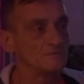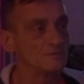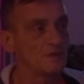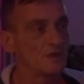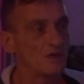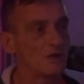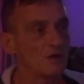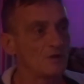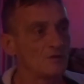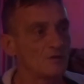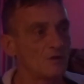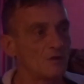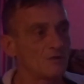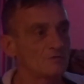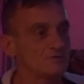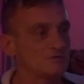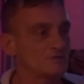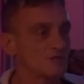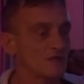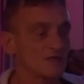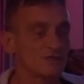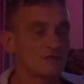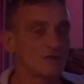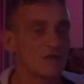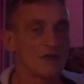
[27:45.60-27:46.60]
But I'd
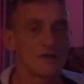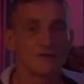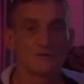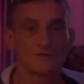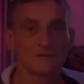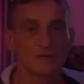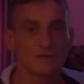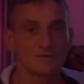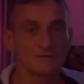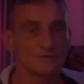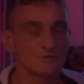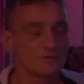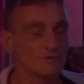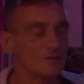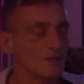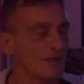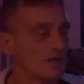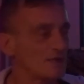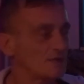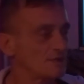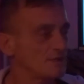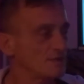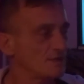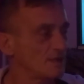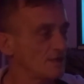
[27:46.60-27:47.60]
say no, don't do
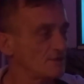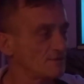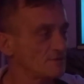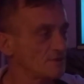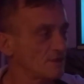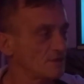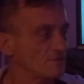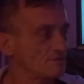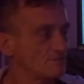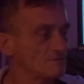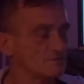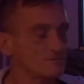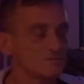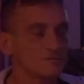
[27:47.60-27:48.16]
that, don't.